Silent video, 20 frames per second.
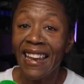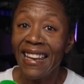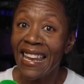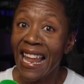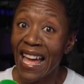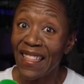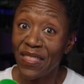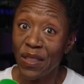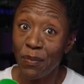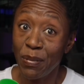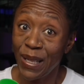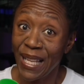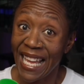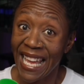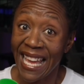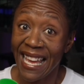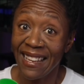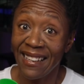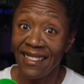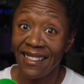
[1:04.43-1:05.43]
not the
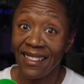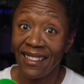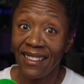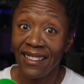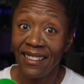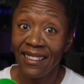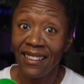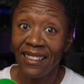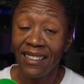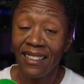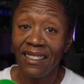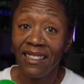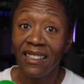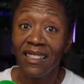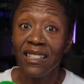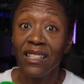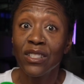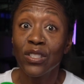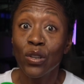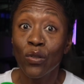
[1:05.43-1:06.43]
plan.
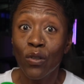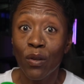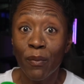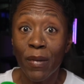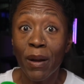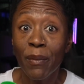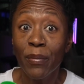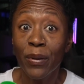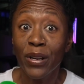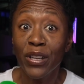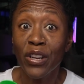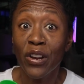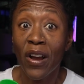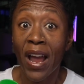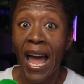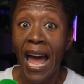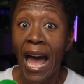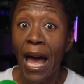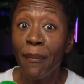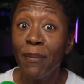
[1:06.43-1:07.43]
So remember, your
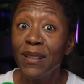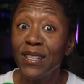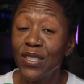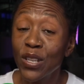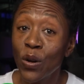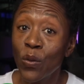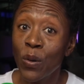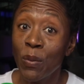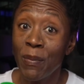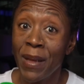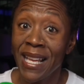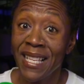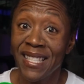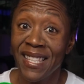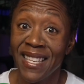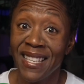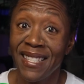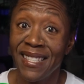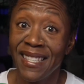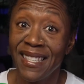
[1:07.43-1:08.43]
habits are what makes this